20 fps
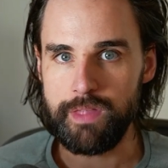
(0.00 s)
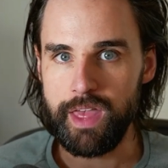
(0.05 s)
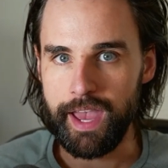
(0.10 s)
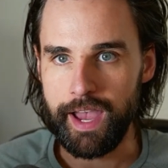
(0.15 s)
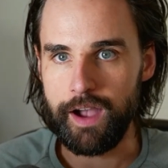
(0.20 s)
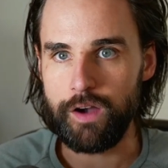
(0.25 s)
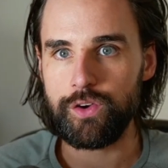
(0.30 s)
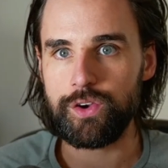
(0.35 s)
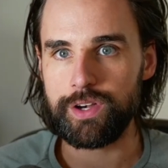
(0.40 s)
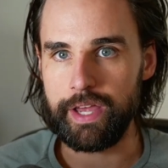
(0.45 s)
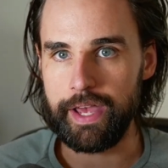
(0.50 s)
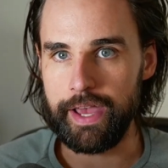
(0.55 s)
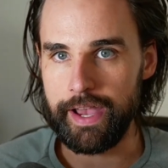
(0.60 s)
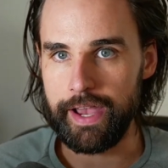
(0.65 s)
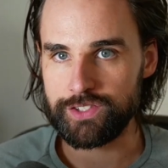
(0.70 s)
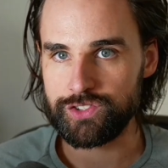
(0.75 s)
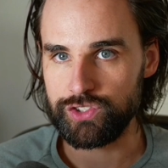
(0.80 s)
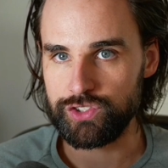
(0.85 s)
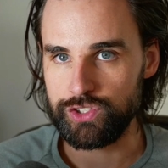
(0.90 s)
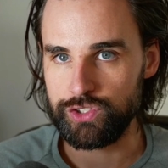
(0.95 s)
How can I
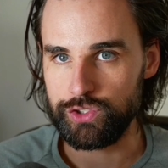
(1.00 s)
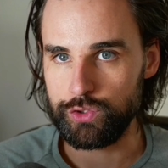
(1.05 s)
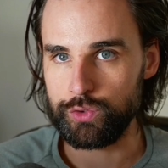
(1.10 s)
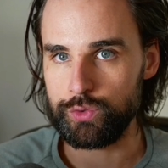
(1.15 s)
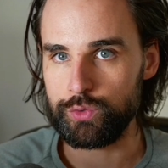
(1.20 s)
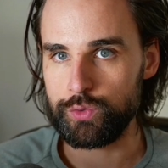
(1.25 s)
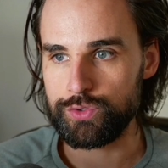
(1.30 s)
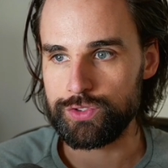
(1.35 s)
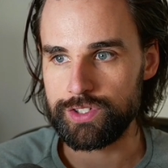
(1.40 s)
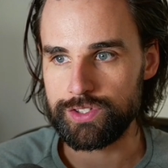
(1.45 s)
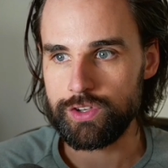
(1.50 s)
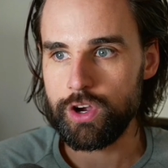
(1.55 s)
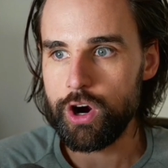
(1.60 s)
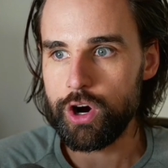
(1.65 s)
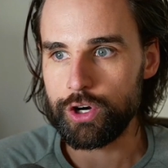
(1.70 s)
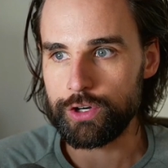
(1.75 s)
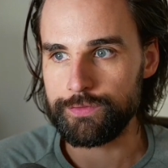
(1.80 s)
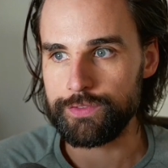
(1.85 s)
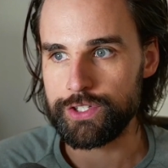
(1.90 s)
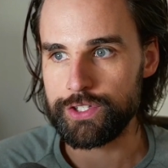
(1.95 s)
actually use this
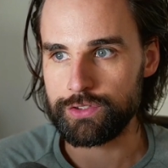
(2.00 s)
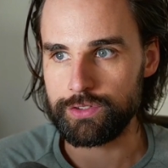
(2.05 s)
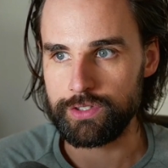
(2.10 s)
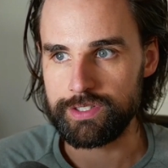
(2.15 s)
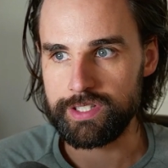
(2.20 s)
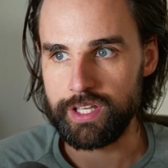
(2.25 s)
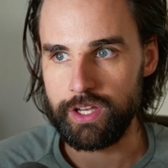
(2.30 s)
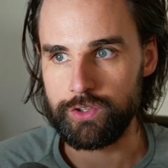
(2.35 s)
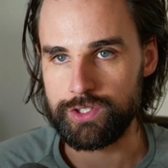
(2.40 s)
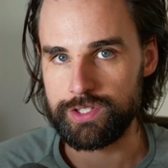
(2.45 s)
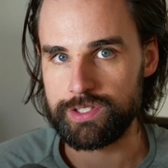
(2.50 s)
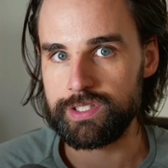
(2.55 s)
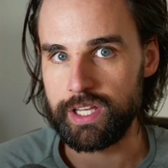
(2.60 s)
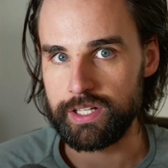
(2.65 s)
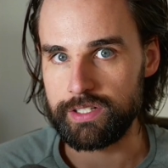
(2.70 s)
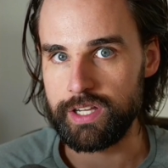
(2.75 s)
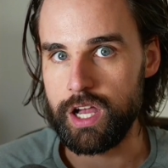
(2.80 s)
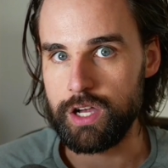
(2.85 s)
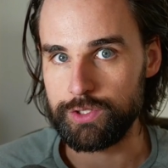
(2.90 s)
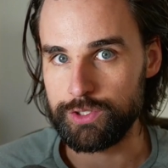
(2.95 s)
artificial intelligence
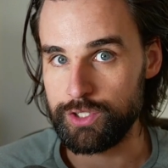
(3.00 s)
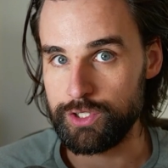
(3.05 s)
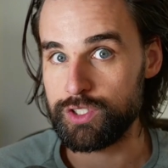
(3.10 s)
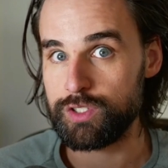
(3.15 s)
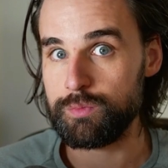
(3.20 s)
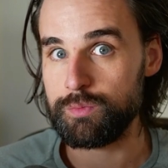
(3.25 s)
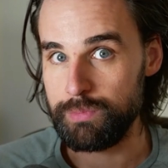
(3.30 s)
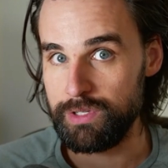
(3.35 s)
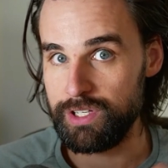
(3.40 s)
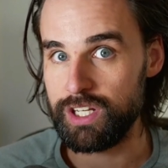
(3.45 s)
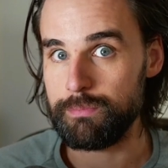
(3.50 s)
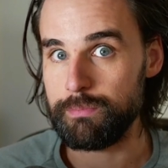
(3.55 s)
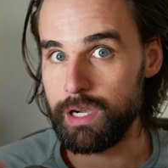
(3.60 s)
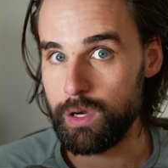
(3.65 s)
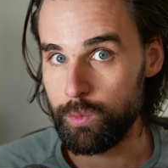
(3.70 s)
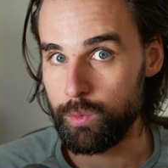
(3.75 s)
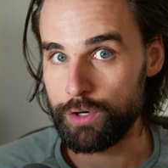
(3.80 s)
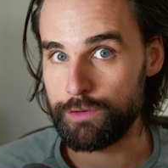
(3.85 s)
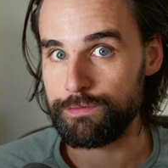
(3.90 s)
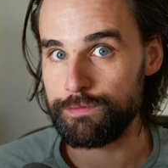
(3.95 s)
technology to speed up my
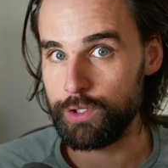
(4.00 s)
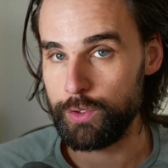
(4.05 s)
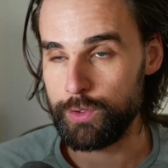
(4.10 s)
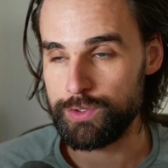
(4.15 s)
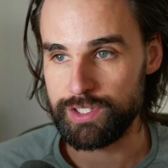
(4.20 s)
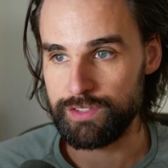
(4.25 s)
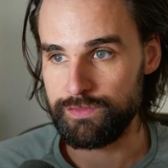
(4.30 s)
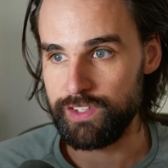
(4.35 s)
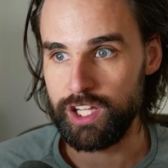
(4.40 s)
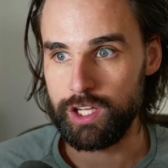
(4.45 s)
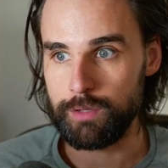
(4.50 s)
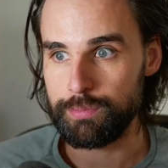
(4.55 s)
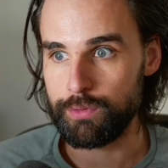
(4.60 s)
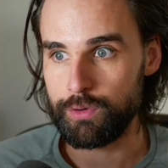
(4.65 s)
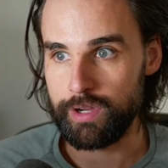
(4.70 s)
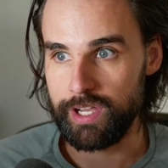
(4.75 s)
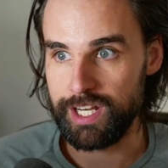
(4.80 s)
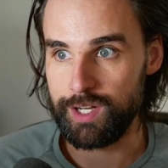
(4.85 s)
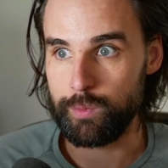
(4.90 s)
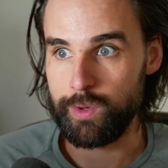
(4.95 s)
workflow as a developer
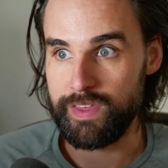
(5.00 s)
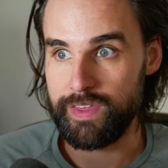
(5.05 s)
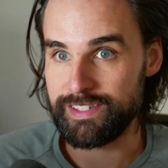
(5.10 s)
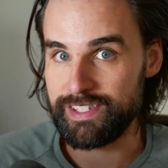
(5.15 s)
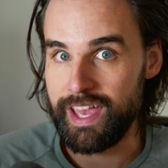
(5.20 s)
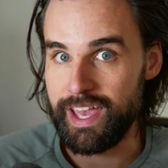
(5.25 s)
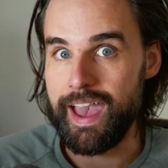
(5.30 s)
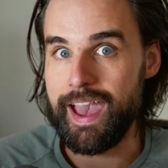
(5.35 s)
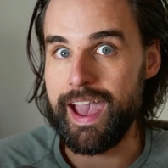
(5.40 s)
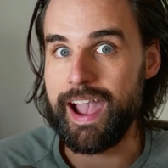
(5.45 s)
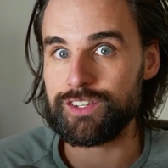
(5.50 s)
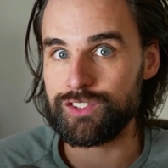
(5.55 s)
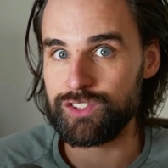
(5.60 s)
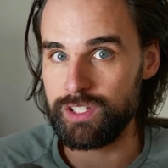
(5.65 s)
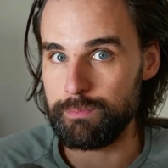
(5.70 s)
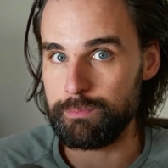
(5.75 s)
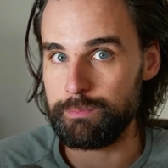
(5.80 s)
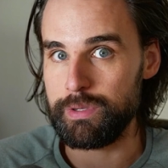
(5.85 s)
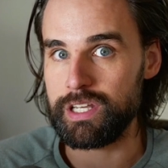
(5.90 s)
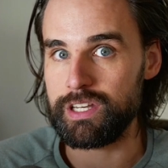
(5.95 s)
in a way that's actually
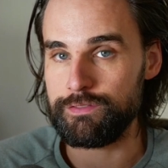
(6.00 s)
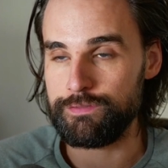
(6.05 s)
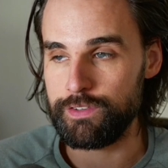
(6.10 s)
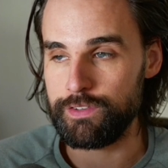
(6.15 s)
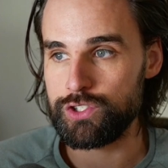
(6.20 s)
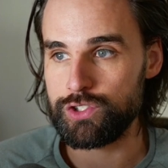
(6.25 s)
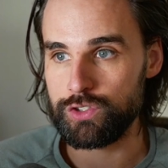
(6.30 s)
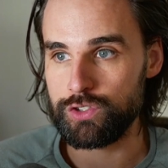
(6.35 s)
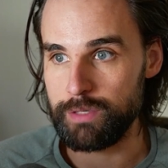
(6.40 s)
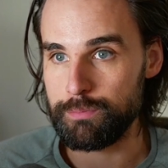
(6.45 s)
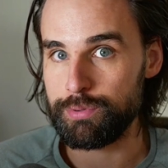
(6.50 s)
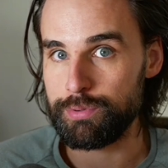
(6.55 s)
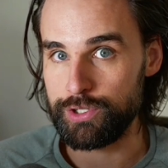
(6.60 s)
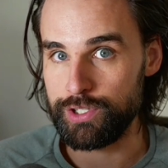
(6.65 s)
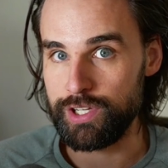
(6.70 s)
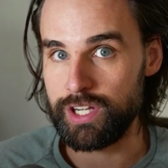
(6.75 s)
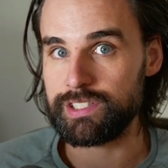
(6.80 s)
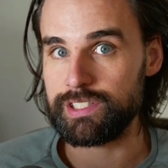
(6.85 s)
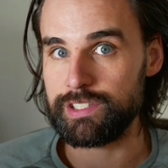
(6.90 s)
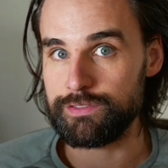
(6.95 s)
beneficial and
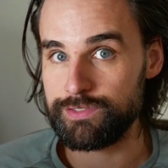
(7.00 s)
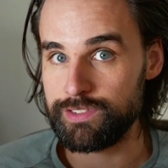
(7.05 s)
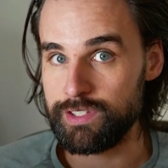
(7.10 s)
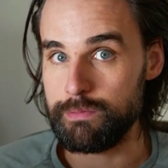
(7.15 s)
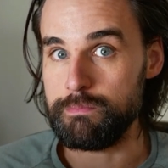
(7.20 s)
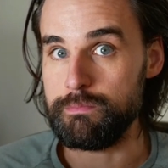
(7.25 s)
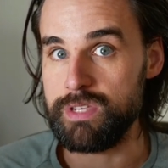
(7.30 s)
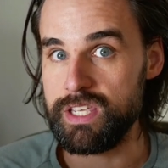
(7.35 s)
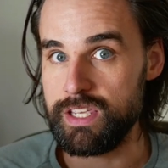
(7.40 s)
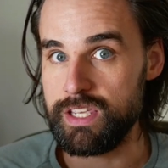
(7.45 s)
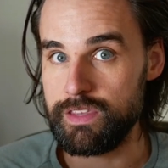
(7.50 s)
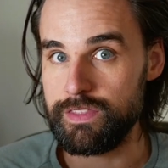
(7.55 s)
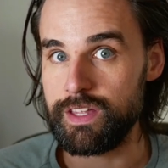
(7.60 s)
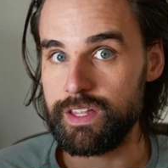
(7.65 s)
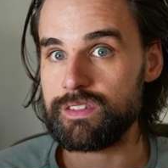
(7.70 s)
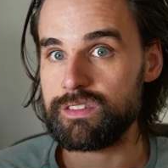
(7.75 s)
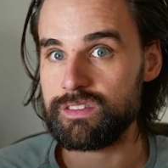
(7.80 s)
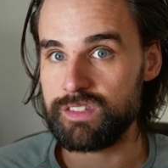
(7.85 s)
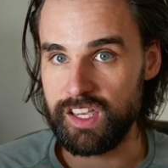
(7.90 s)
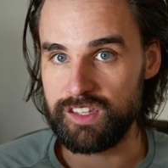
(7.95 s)
productive to me,
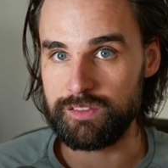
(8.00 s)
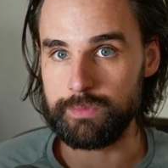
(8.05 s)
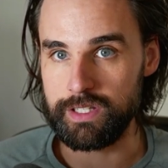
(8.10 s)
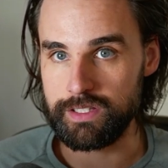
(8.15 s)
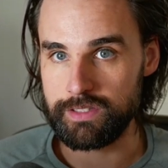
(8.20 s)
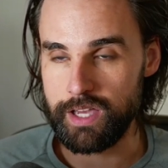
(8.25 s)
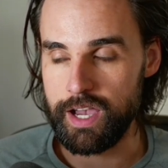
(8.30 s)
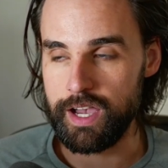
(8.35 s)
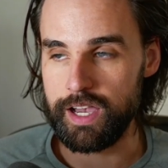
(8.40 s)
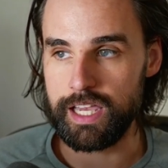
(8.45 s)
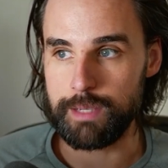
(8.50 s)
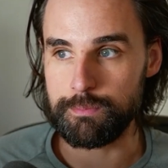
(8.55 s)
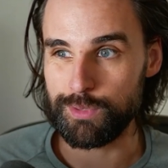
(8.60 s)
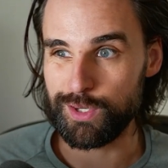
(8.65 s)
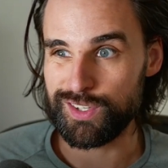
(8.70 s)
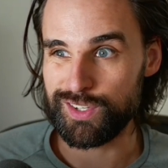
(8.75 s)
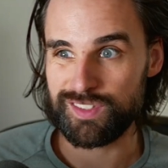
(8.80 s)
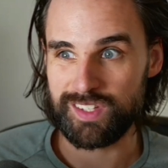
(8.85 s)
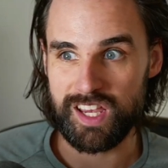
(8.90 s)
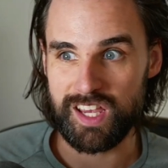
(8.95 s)
that saves me time
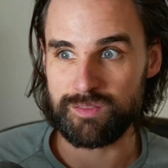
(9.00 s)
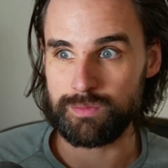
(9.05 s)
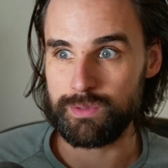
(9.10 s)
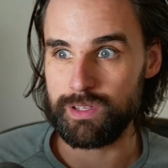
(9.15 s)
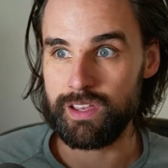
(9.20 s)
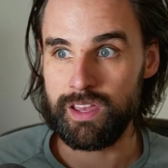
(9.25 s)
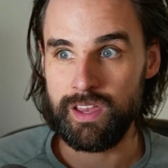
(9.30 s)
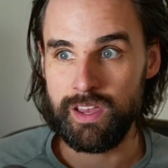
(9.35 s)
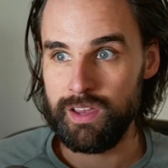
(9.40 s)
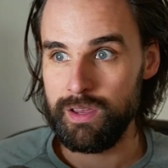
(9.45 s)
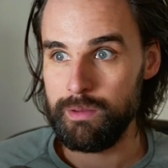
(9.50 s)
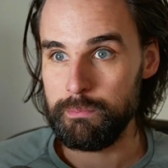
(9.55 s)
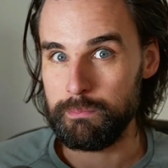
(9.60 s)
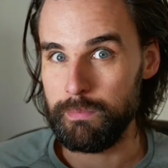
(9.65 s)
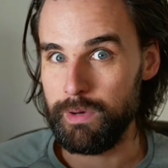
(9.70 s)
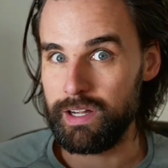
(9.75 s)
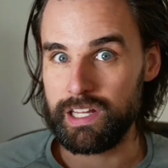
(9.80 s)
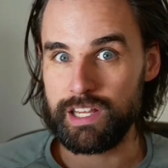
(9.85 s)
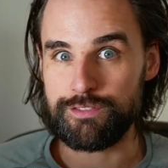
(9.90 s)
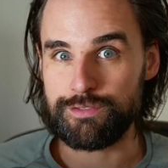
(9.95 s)
or saves me
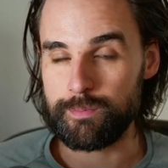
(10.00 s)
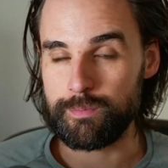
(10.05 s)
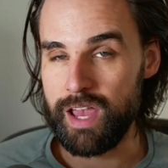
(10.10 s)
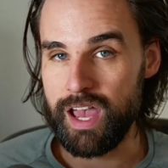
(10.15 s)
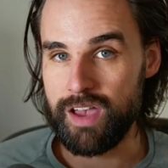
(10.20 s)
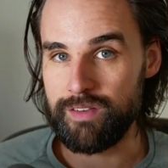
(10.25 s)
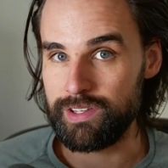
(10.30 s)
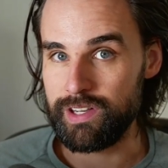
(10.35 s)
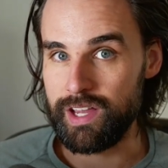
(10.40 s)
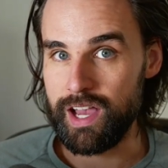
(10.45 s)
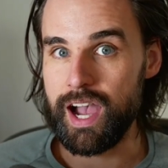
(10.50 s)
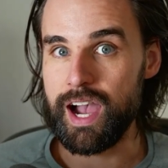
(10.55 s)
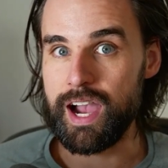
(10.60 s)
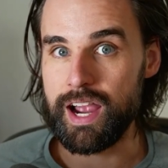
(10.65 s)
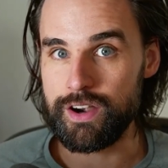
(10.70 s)
money from having to hire